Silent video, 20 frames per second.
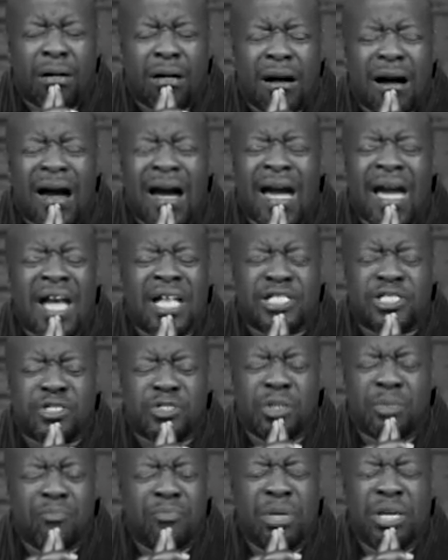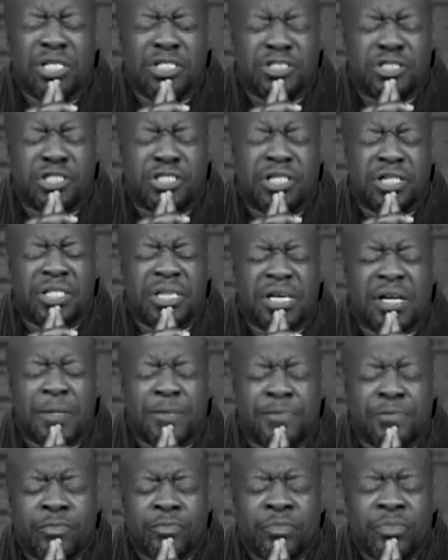I ask you to minister to them.
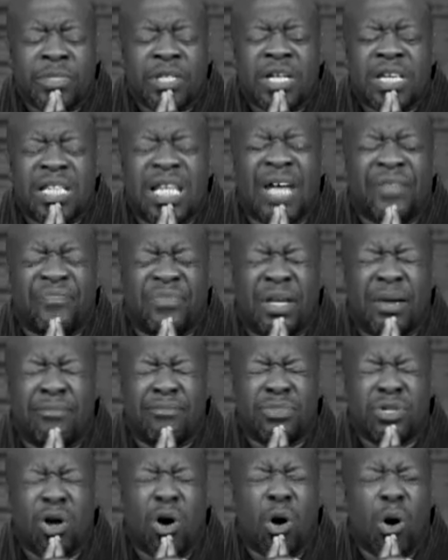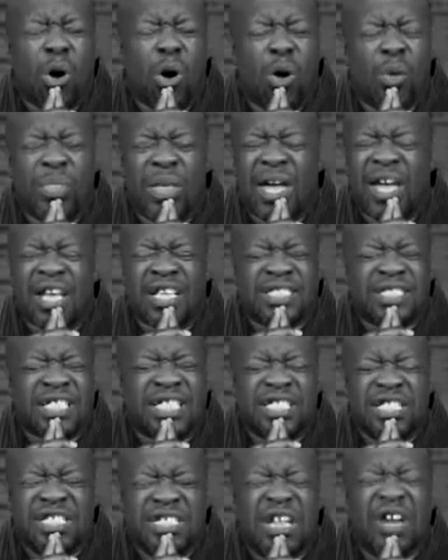Let them know there is a
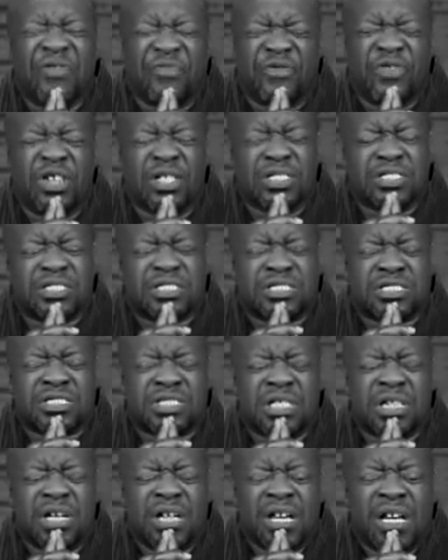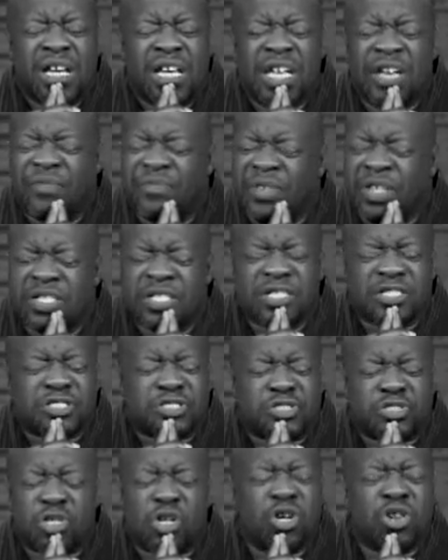difference if they
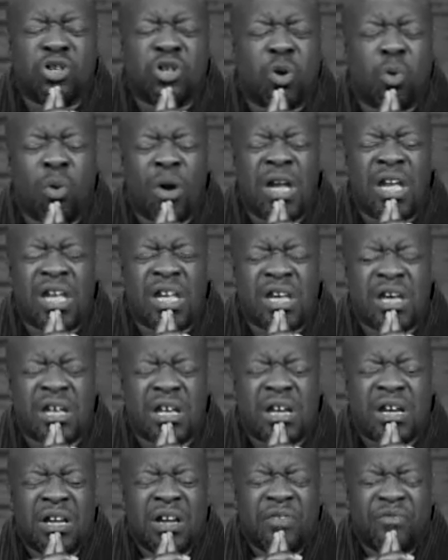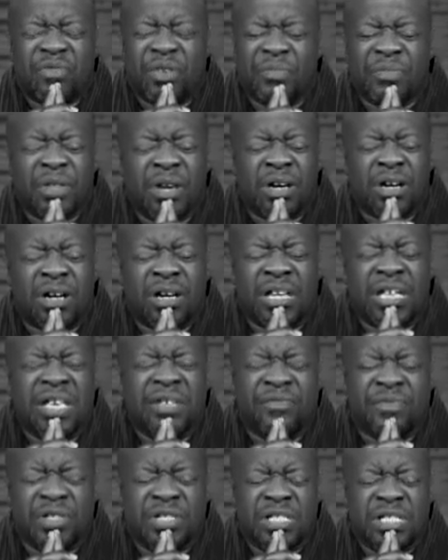just turn away from the
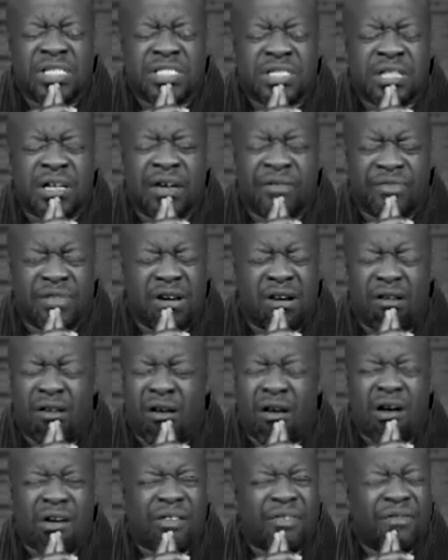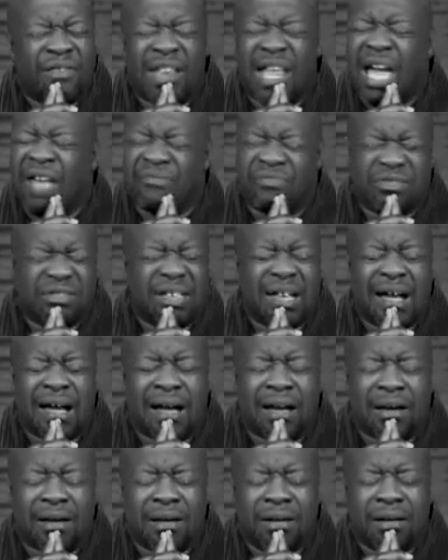evilness of their heart or lifestyle
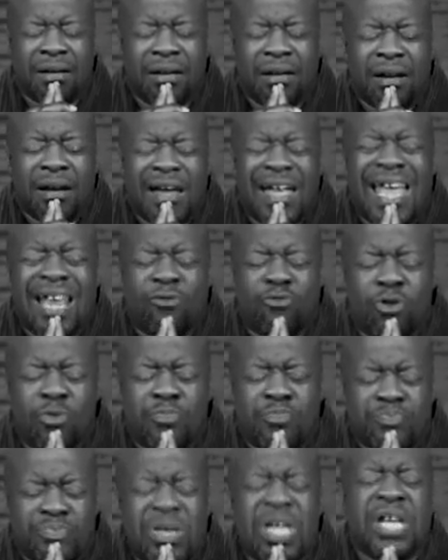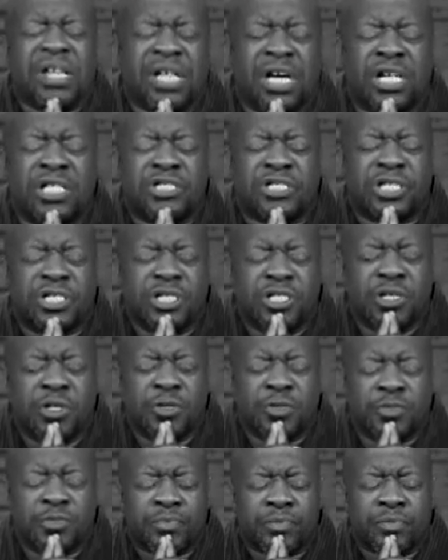and repent unto
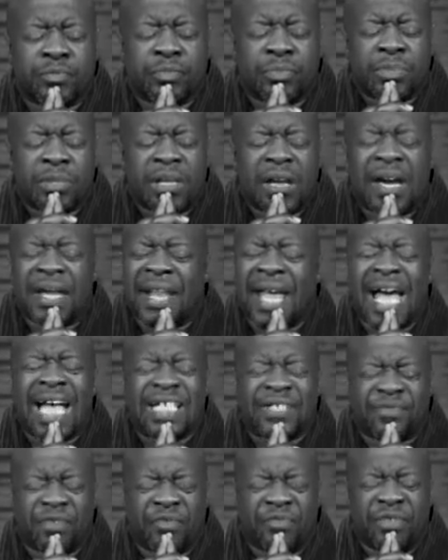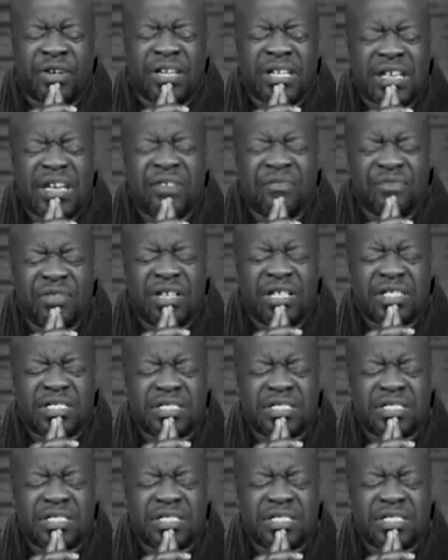you and ask for forgiveness.